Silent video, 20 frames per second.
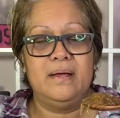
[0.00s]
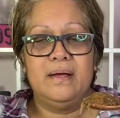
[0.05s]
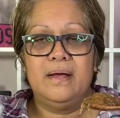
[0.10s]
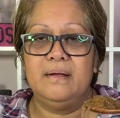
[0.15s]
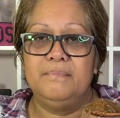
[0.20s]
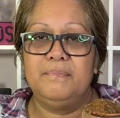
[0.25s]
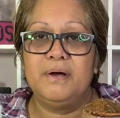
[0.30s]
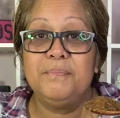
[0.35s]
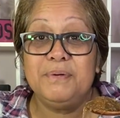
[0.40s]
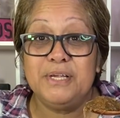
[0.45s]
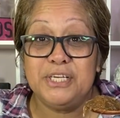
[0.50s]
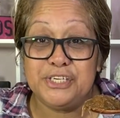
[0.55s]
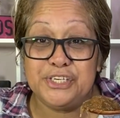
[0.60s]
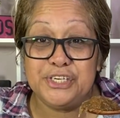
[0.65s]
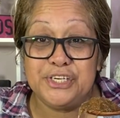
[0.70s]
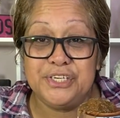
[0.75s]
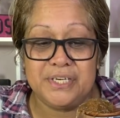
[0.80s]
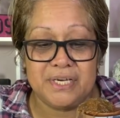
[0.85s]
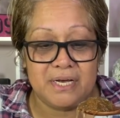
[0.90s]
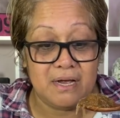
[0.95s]
Might be
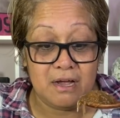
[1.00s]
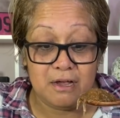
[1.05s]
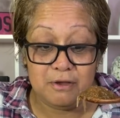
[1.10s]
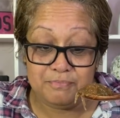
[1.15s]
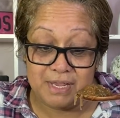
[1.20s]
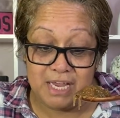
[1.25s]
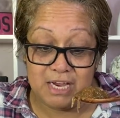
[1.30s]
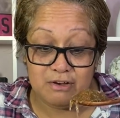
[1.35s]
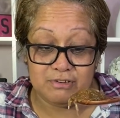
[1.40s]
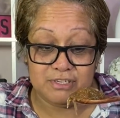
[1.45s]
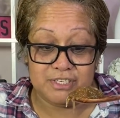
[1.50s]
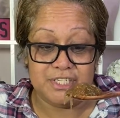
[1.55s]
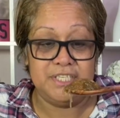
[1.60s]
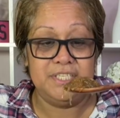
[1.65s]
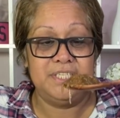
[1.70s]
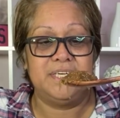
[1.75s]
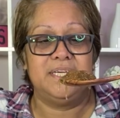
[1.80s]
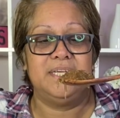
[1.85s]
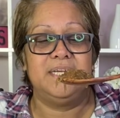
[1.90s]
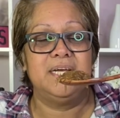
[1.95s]
ginger. I hope they got
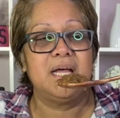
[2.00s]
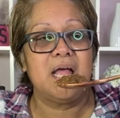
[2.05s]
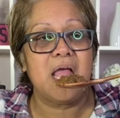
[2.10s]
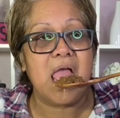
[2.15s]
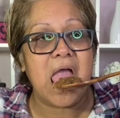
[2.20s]
ginger in here.